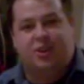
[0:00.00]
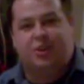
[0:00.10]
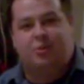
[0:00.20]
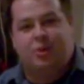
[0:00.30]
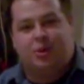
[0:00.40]

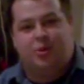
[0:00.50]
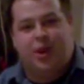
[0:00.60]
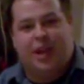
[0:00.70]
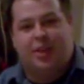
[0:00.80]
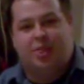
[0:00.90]
show you real
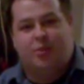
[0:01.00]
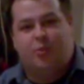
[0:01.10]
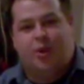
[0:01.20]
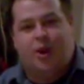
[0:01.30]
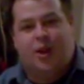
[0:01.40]
quick
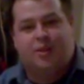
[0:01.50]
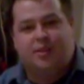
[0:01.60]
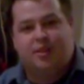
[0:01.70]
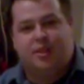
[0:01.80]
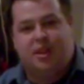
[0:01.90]

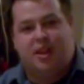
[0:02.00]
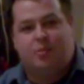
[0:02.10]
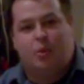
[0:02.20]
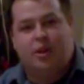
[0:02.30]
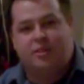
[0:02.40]
what
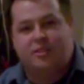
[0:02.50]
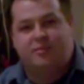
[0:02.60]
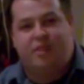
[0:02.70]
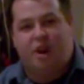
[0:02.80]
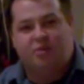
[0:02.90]

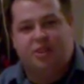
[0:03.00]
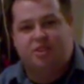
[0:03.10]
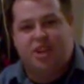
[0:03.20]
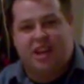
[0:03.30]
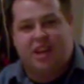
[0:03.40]
is
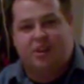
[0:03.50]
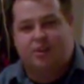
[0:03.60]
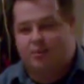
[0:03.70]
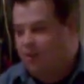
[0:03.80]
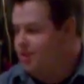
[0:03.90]
involved in checking
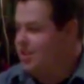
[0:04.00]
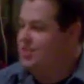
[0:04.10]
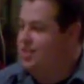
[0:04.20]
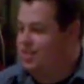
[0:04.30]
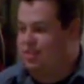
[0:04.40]
out your
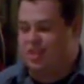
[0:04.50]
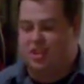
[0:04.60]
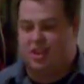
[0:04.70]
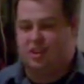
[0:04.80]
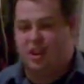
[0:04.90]
furnace. As you can
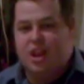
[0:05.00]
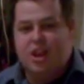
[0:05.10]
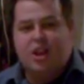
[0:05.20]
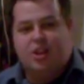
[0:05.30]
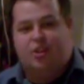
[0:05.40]
see here,
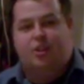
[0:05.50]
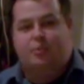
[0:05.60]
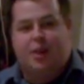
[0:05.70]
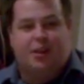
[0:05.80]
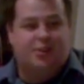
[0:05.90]

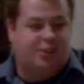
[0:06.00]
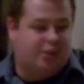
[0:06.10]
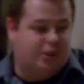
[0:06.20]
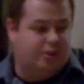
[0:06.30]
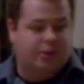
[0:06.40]
you're in my
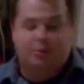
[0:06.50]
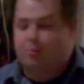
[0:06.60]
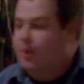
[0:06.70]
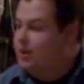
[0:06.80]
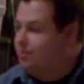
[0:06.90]
utility
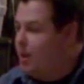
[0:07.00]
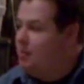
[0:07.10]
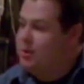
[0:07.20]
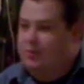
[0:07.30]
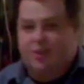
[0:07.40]
room. Looks
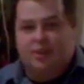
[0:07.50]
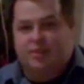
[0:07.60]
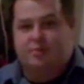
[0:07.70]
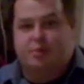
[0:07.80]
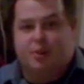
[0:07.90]
probably
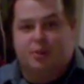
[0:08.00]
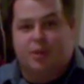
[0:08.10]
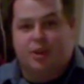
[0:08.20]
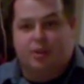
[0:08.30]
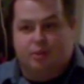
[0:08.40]
very similar
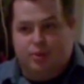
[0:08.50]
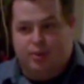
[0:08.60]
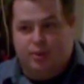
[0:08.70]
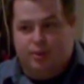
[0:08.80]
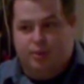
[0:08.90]
to what your
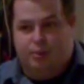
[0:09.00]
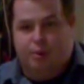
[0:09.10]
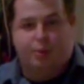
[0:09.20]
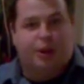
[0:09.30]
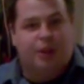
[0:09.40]
utility
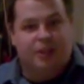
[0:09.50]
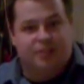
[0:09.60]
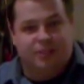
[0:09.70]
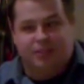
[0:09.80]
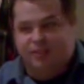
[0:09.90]
room or
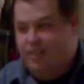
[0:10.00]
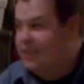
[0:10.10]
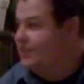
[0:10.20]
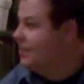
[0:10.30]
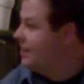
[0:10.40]
closet looks
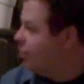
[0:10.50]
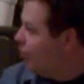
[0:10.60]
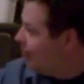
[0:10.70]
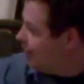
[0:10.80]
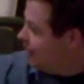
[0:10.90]
like. It's got
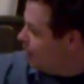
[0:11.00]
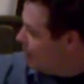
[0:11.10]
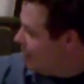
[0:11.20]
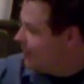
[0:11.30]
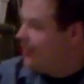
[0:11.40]
the water
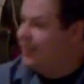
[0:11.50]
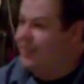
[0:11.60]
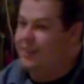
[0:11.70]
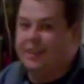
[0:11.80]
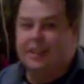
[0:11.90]
heater back
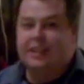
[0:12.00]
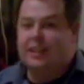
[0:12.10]
there